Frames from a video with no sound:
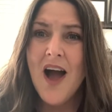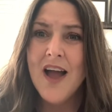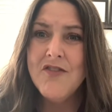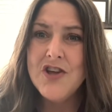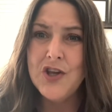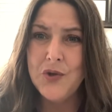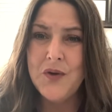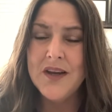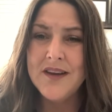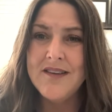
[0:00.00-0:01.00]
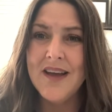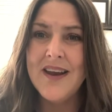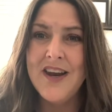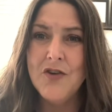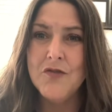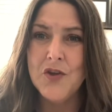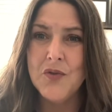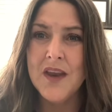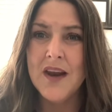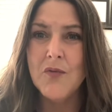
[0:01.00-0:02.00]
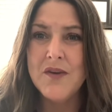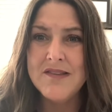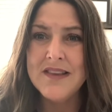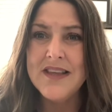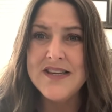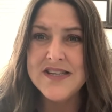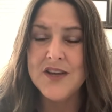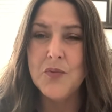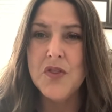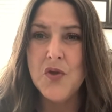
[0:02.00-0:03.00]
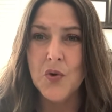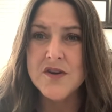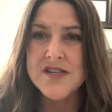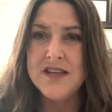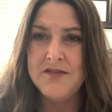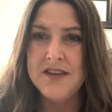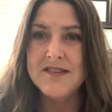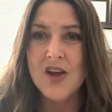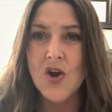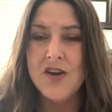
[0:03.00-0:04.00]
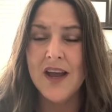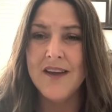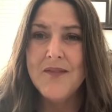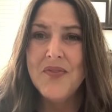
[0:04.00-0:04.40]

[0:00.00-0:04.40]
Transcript: I've included an interview that I recently did with Your TV Sarnia.